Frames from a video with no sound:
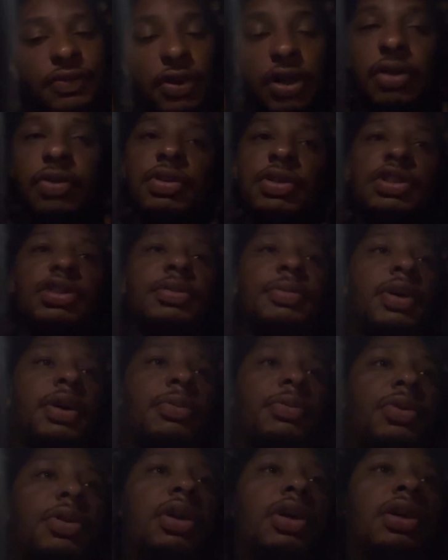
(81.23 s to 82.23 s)
Fuck with you, my
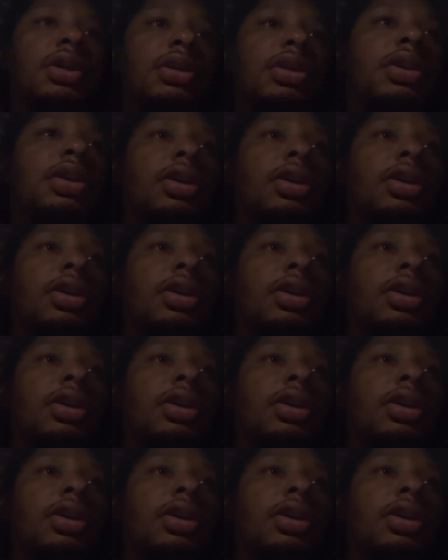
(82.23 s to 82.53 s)
boy.